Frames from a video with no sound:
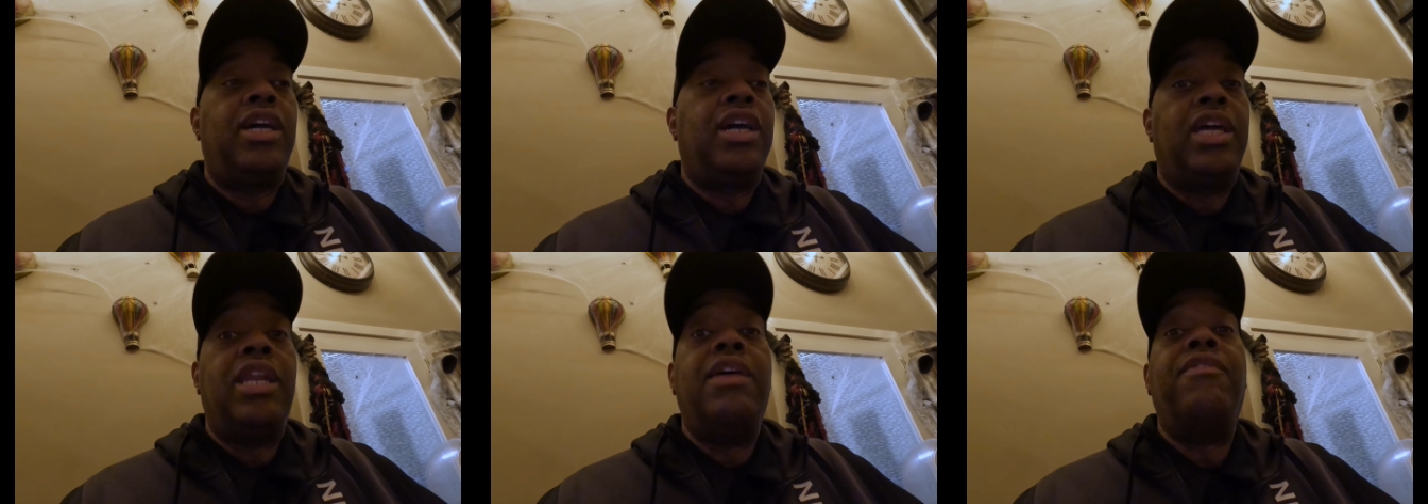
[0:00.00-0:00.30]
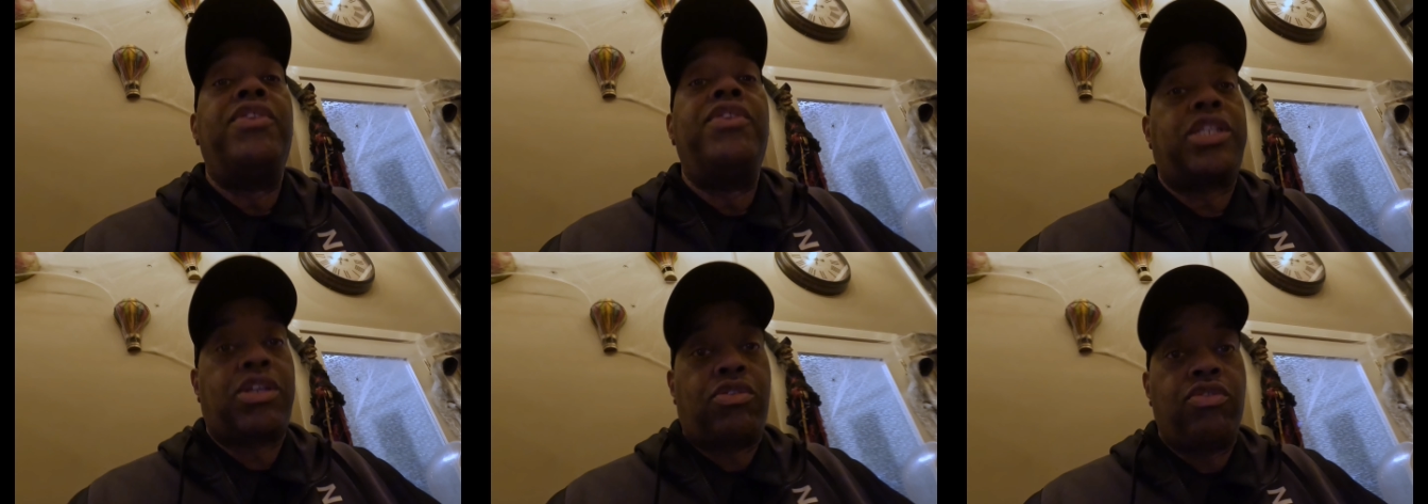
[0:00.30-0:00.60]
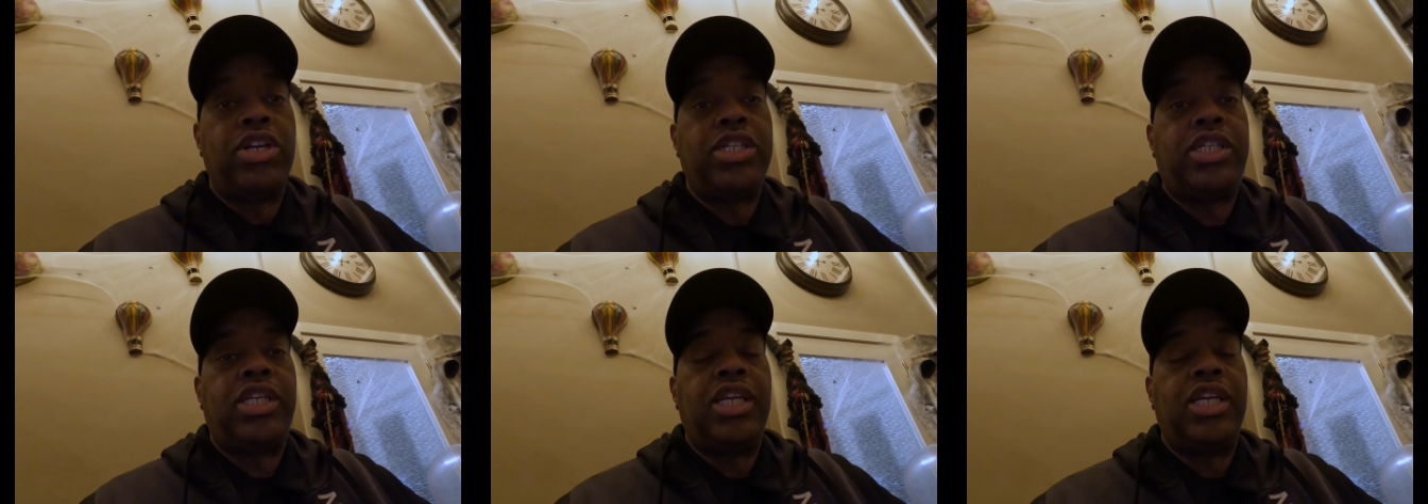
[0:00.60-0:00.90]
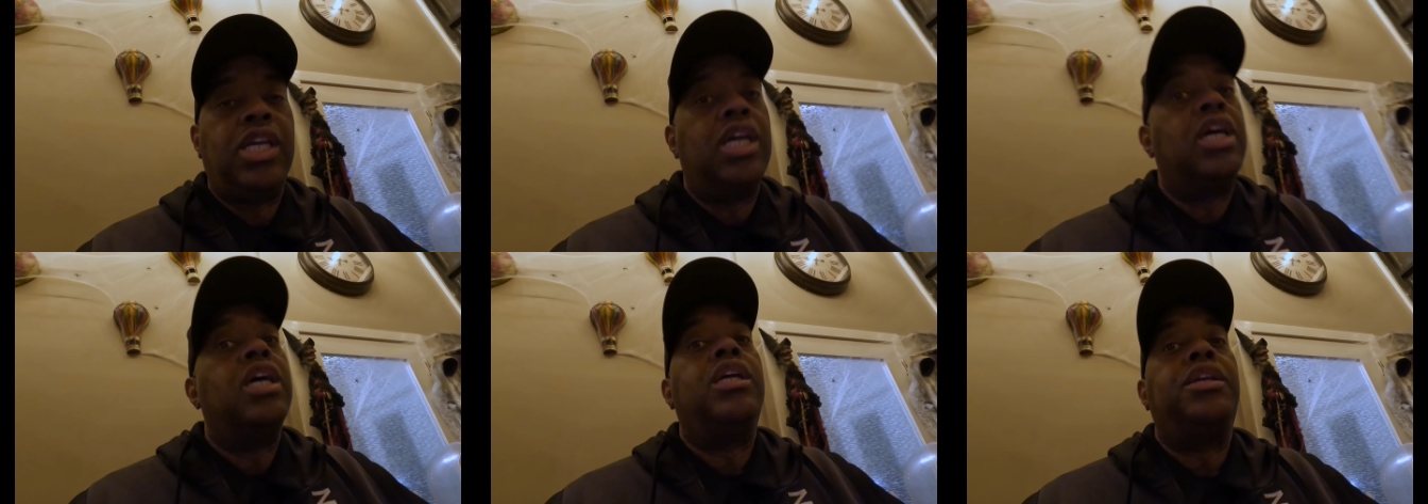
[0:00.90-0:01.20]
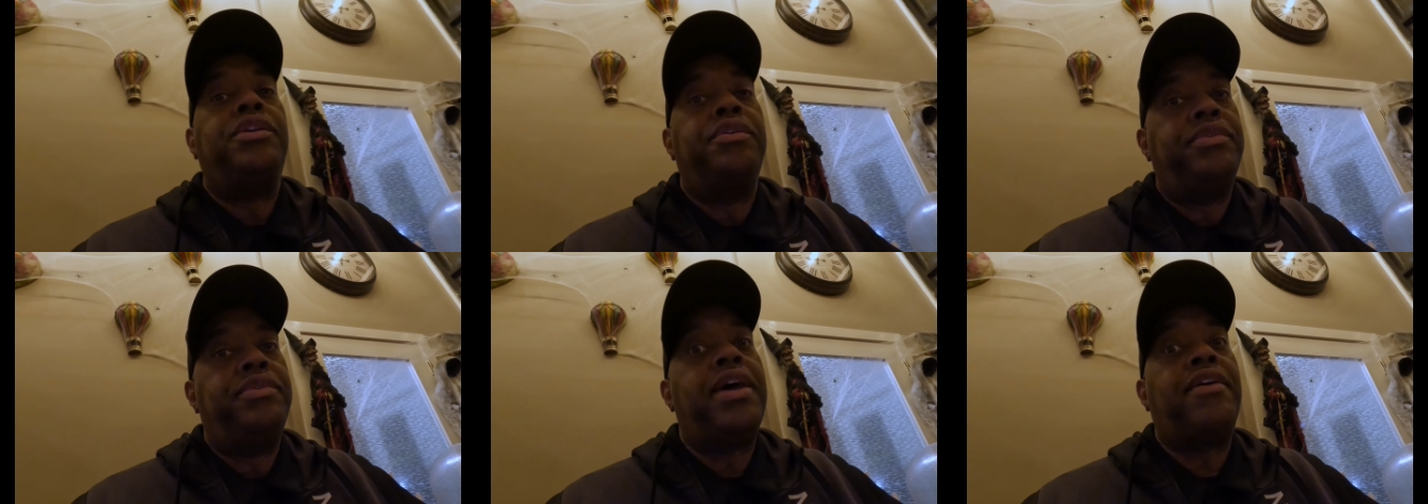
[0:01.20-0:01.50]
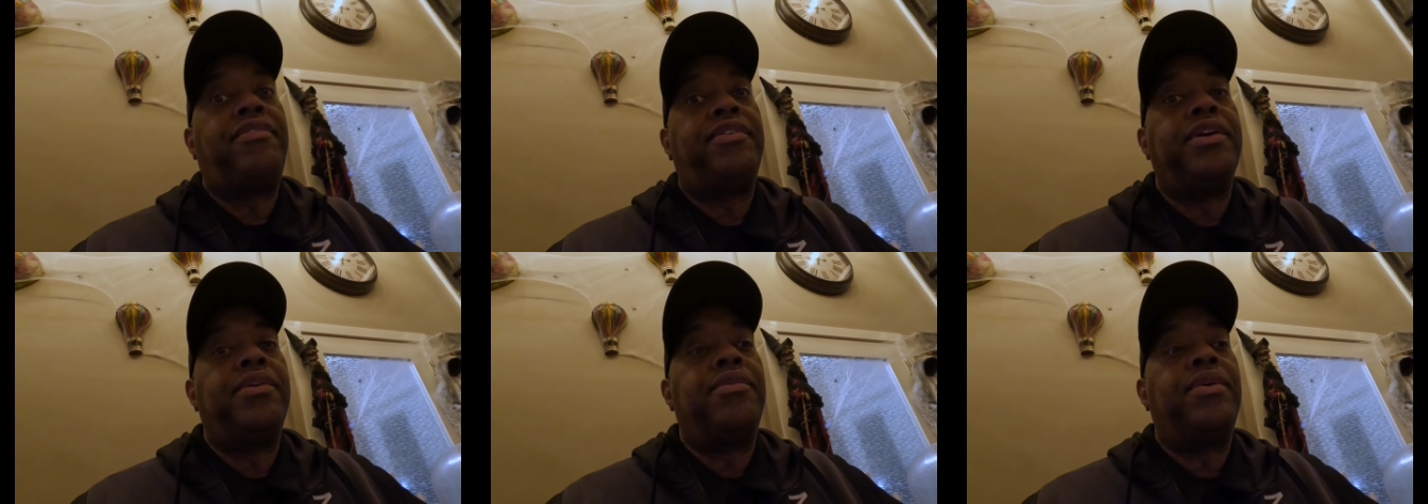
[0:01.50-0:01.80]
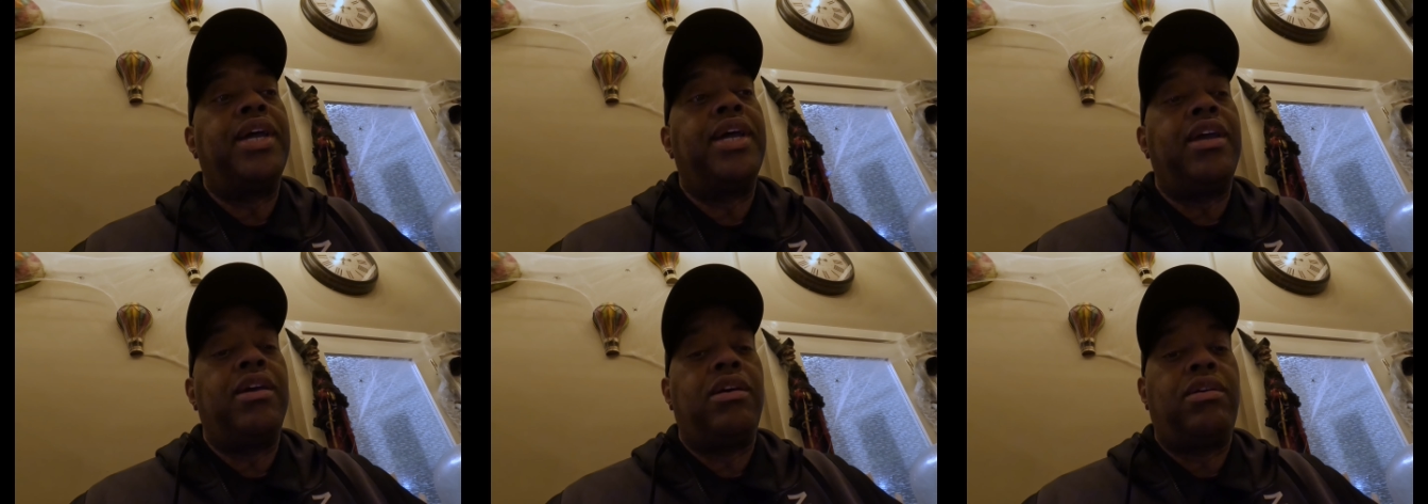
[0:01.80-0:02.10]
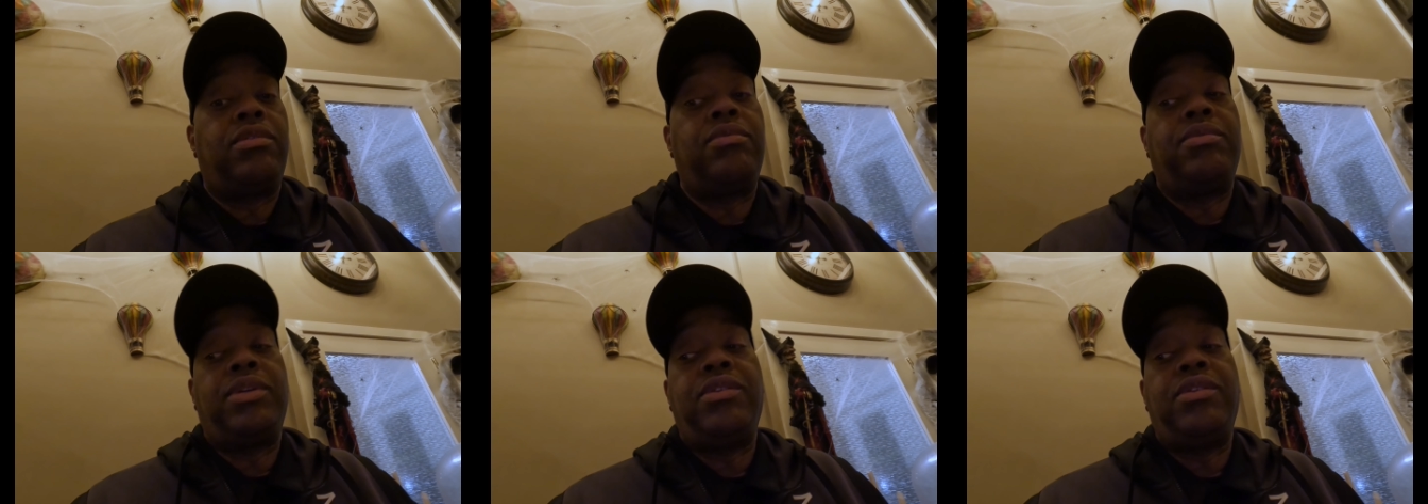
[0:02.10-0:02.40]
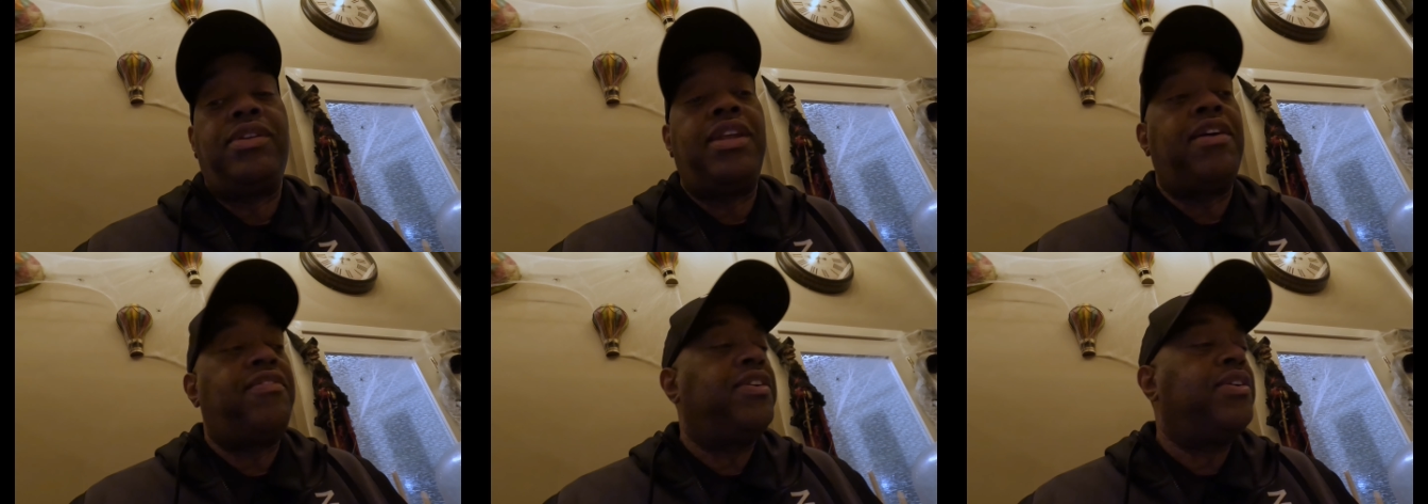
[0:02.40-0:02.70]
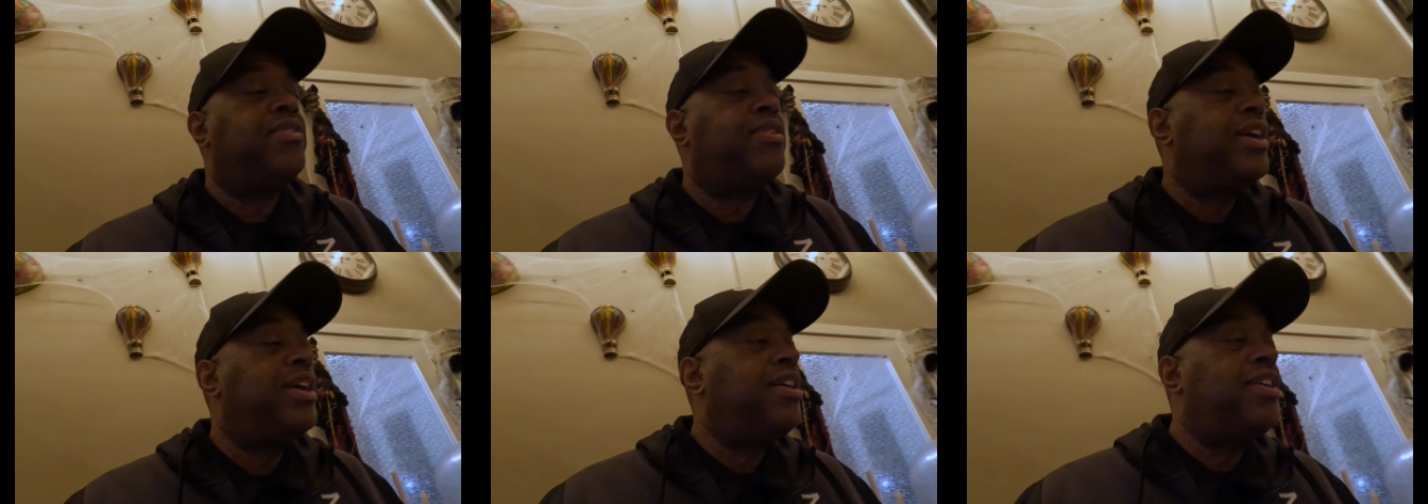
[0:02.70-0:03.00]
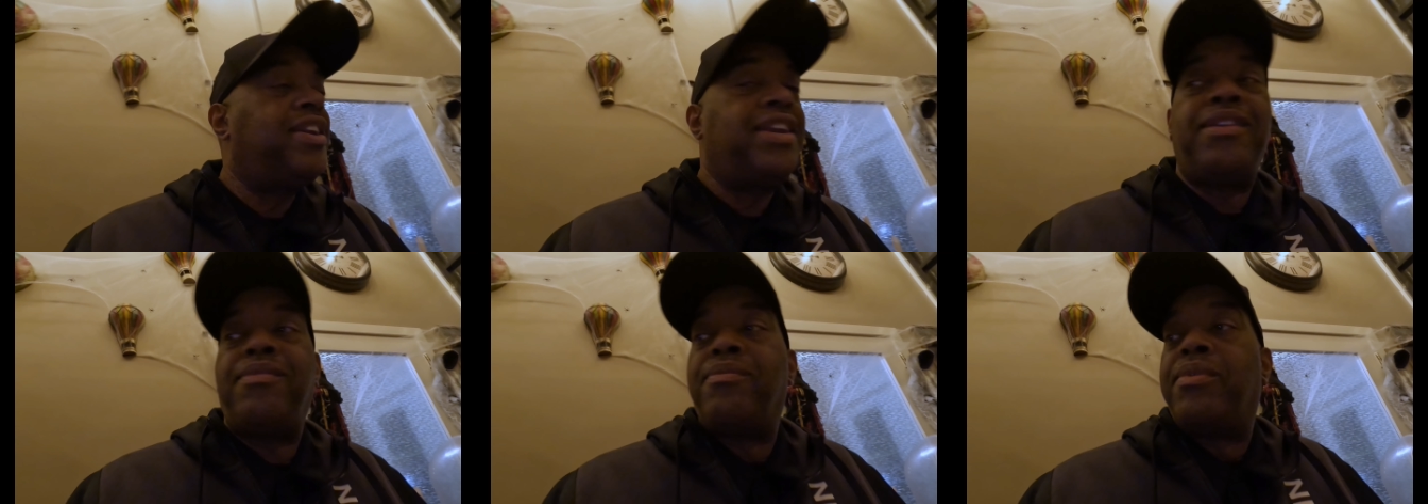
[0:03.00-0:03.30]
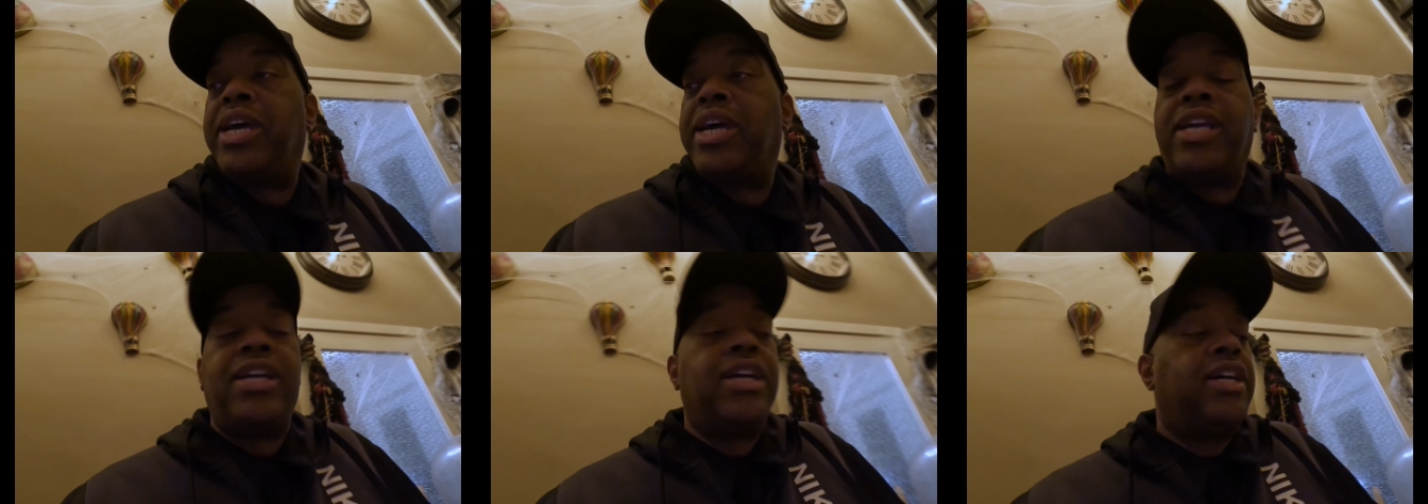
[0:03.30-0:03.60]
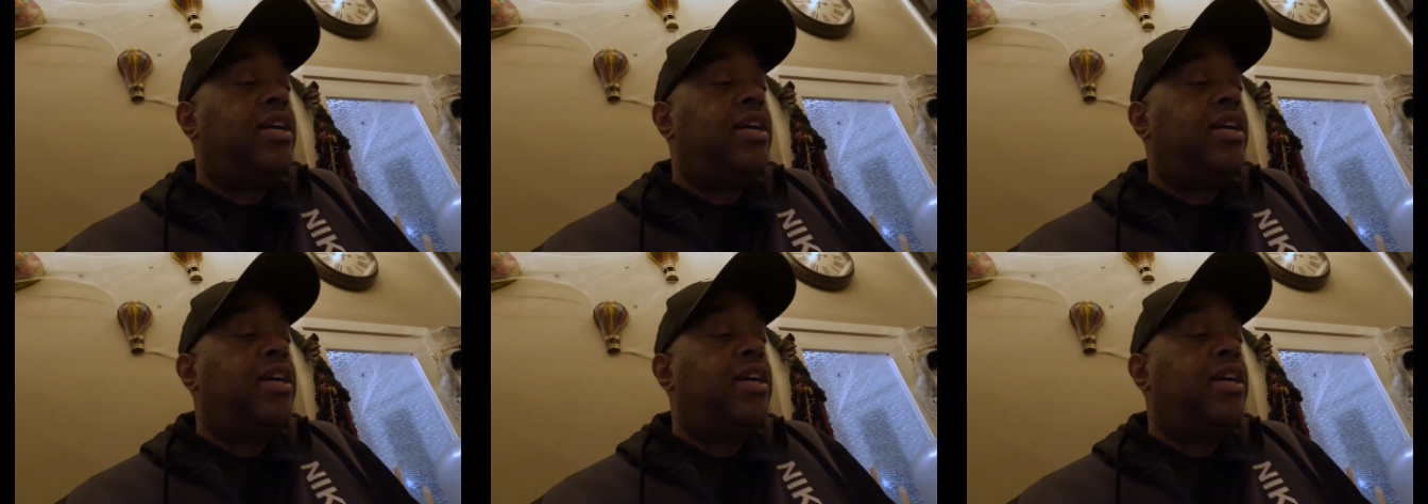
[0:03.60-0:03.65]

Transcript: And if it's crunchy, you definitely gonna hear. Oh, well, you definitely gonna hear it anyway.